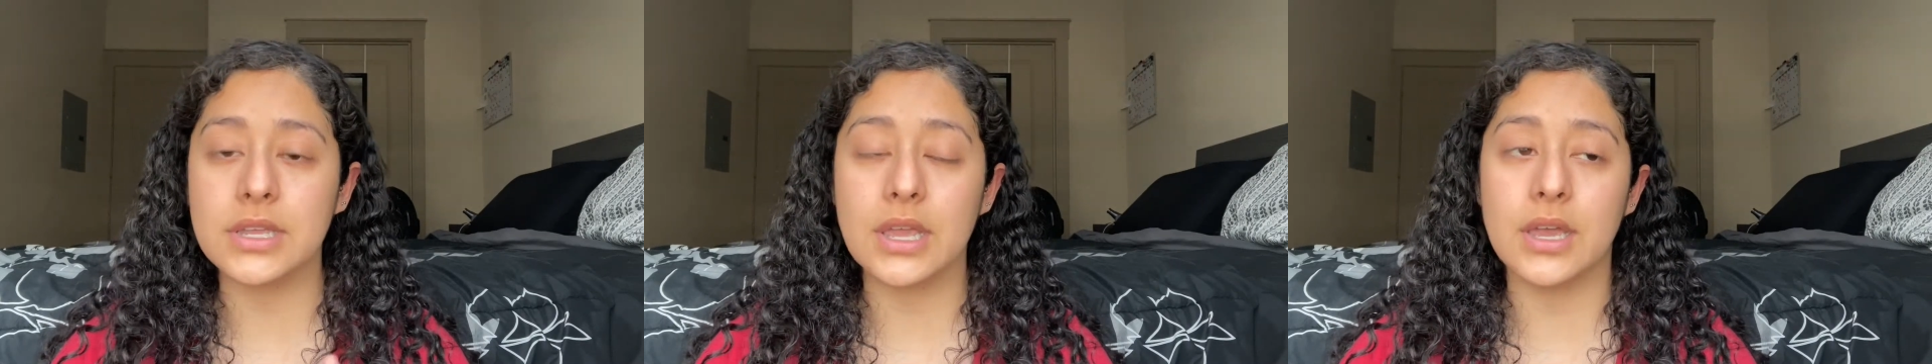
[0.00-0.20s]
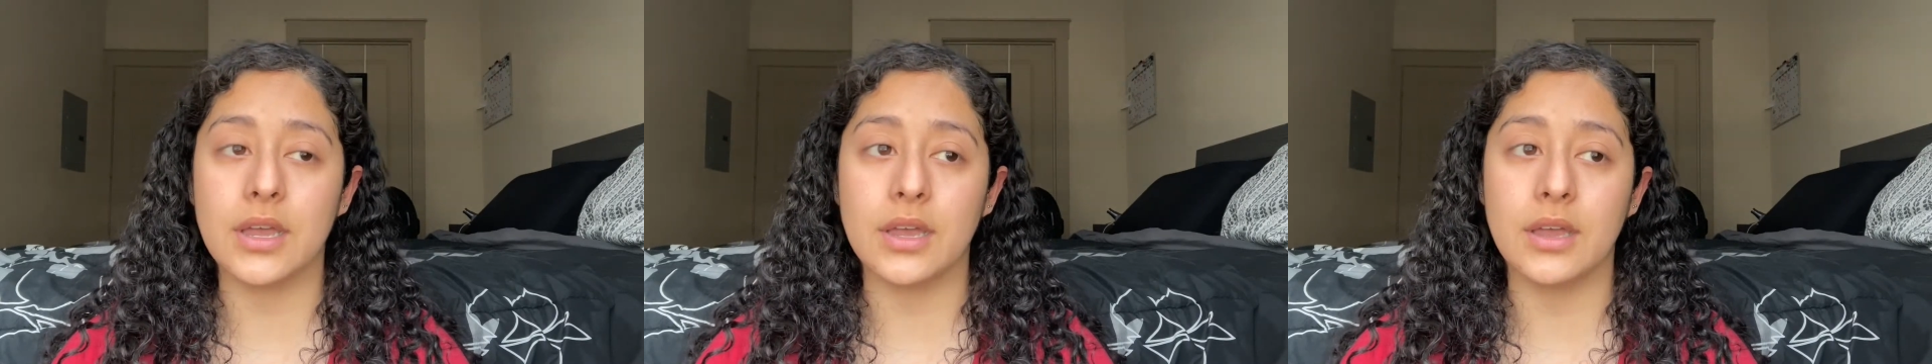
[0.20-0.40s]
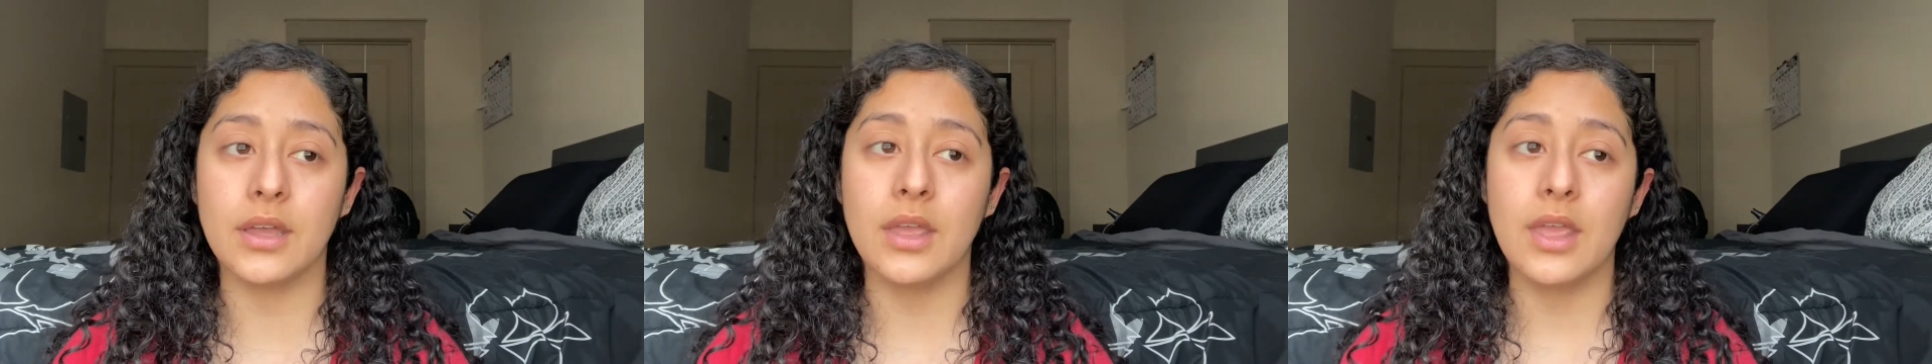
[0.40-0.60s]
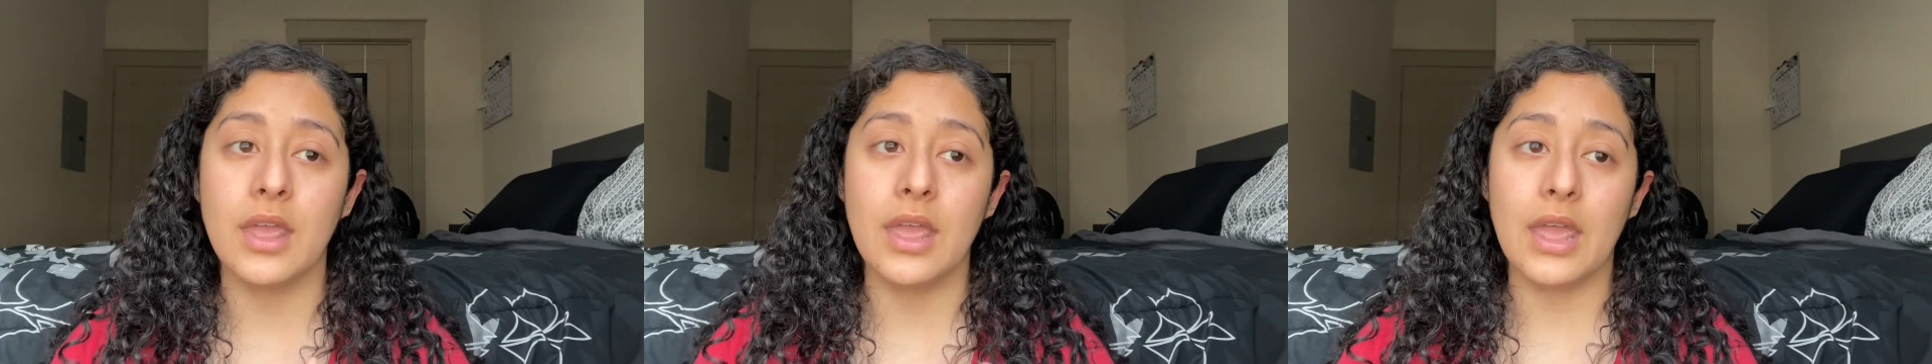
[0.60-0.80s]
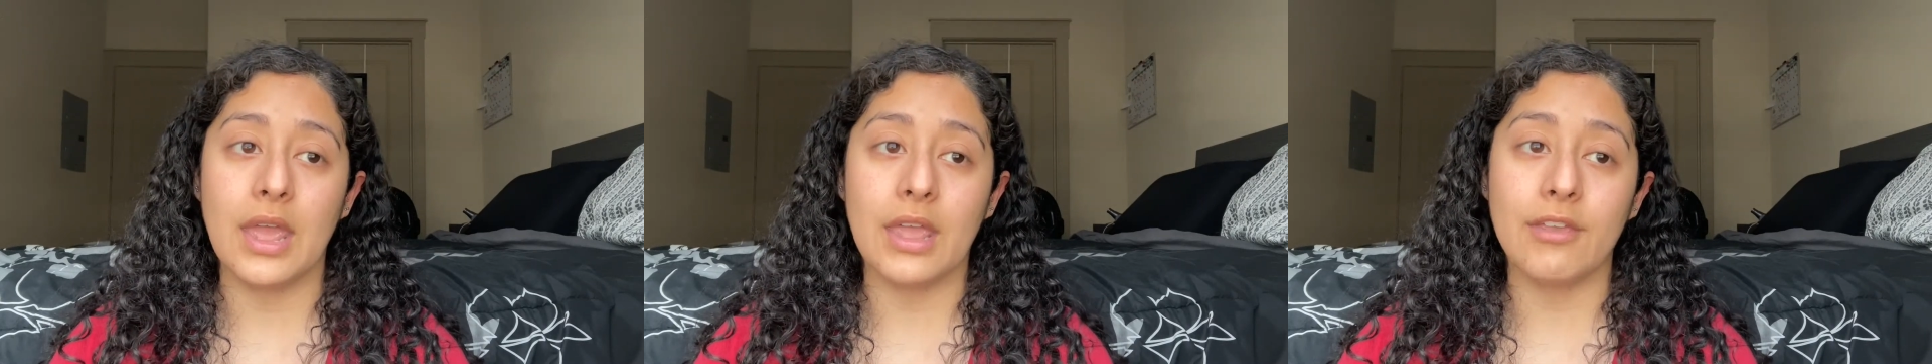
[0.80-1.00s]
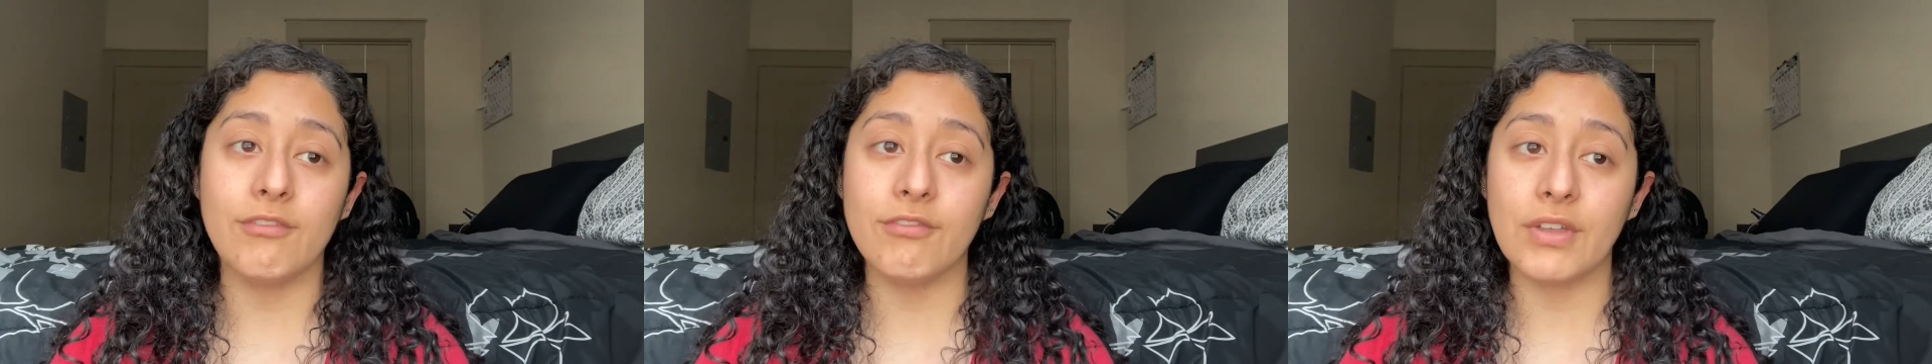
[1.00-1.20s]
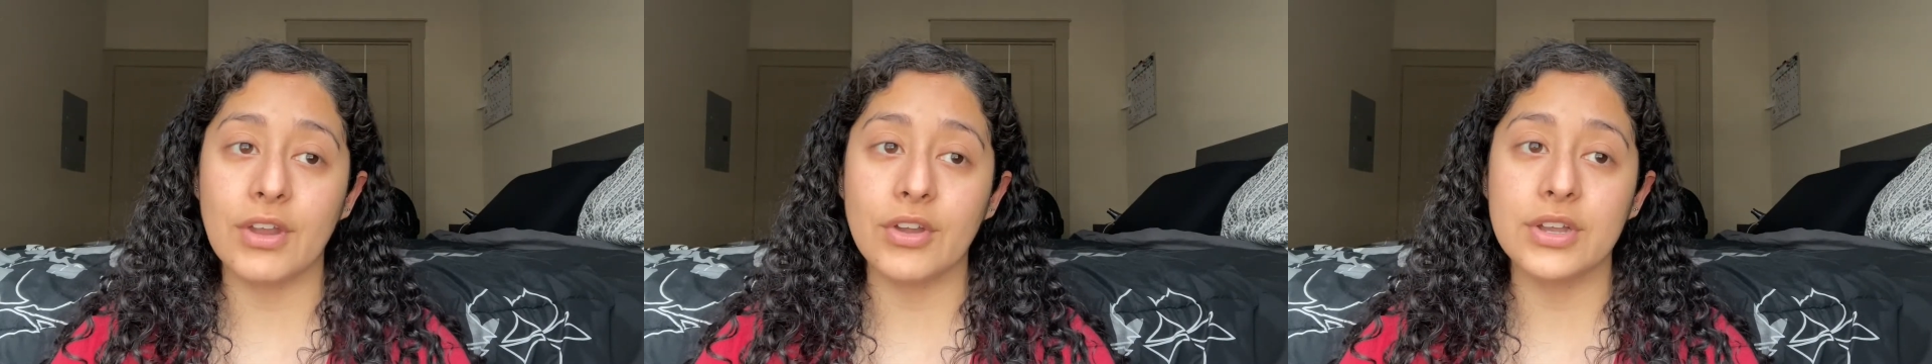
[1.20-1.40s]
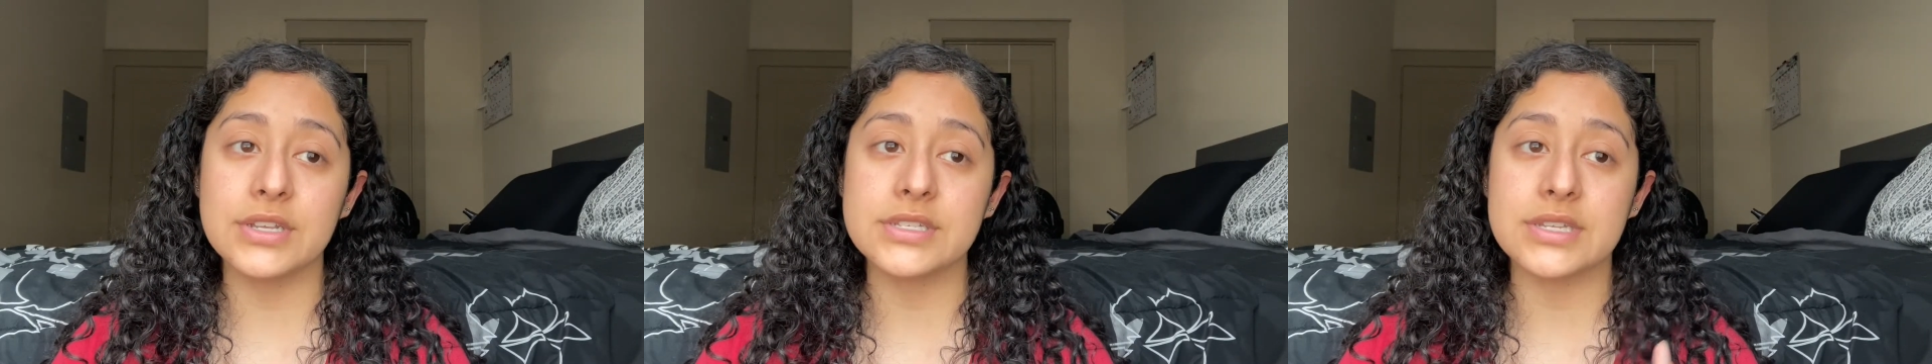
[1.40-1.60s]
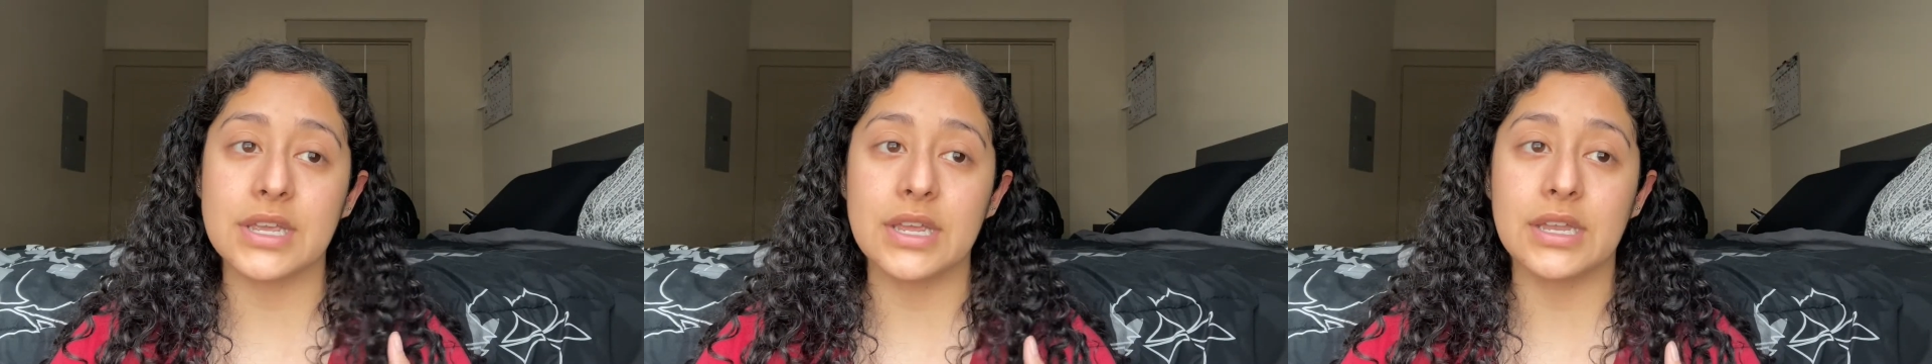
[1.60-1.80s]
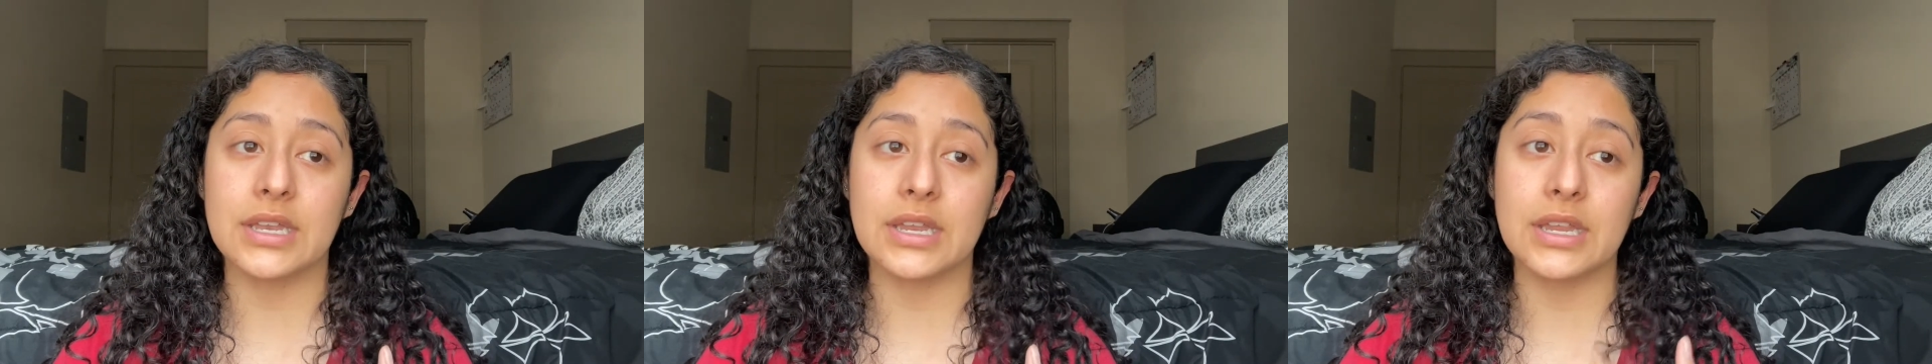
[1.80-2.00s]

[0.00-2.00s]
afferent and